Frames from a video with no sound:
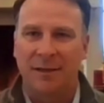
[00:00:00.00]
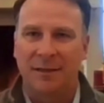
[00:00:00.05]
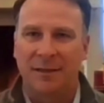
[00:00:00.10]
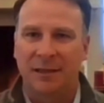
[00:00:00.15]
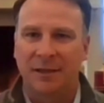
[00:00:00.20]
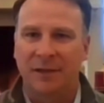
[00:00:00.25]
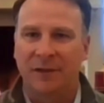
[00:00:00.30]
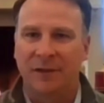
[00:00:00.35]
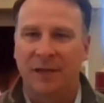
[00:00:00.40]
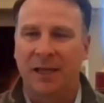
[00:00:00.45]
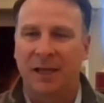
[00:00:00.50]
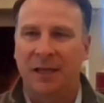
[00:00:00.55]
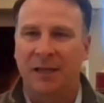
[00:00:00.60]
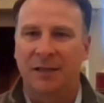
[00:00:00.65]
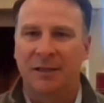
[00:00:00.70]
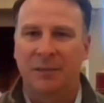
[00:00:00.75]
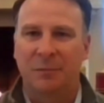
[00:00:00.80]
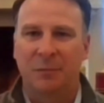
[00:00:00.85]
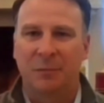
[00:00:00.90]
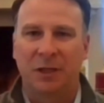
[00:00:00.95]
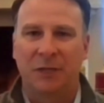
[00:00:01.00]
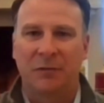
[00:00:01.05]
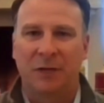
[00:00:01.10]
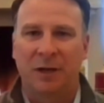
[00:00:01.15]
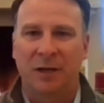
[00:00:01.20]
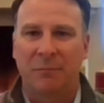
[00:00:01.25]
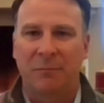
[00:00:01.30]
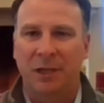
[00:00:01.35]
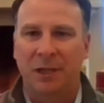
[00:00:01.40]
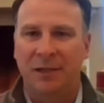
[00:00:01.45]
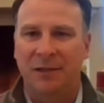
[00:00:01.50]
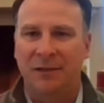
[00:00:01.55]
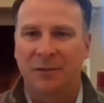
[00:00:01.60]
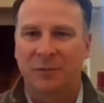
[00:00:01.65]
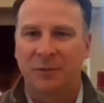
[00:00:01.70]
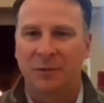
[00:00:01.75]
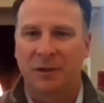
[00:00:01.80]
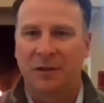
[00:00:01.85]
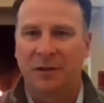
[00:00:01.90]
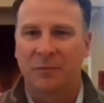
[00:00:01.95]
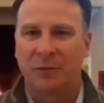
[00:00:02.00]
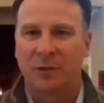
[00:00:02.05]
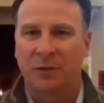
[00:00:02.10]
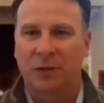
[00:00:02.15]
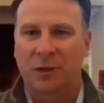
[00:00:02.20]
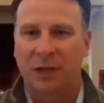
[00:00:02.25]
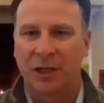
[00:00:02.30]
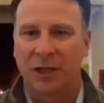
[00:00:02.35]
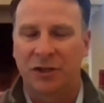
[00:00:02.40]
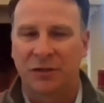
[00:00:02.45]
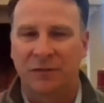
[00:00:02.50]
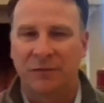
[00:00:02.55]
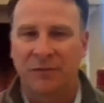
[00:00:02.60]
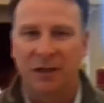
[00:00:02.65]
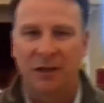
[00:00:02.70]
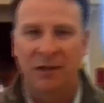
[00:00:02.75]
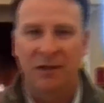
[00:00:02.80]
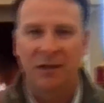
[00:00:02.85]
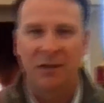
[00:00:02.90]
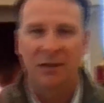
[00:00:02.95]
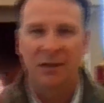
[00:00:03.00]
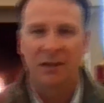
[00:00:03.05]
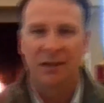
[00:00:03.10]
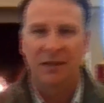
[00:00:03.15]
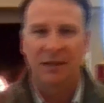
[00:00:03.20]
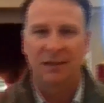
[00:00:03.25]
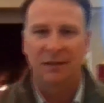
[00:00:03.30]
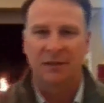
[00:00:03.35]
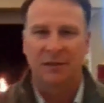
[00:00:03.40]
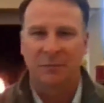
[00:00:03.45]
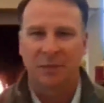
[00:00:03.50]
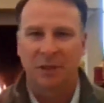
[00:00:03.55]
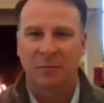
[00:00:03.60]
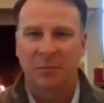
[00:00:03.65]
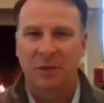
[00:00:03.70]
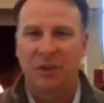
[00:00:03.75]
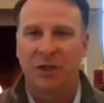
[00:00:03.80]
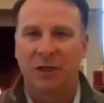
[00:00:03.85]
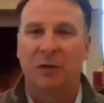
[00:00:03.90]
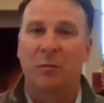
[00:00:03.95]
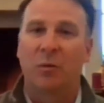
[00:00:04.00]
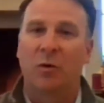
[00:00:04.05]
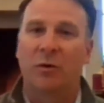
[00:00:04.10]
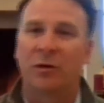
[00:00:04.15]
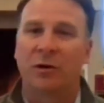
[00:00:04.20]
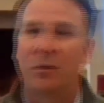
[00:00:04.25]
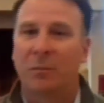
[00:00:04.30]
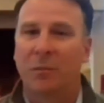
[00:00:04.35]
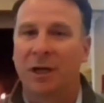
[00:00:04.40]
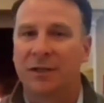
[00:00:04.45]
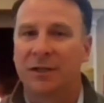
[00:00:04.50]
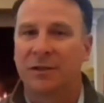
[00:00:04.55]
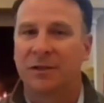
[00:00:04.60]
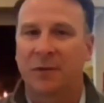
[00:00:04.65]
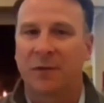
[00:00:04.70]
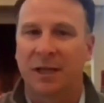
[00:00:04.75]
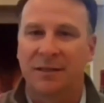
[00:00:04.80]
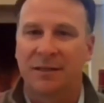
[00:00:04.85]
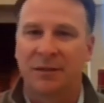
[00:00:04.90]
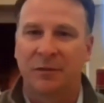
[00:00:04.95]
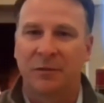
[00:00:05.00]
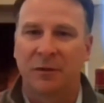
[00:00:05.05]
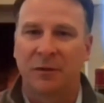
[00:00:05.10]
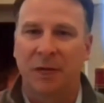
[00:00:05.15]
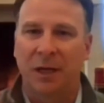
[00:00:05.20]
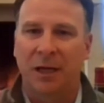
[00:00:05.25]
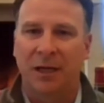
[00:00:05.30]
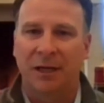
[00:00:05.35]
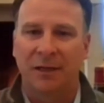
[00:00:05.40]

and even getting into big red meats with with Grand Cheval and some of the bigger, more robust reds that we make.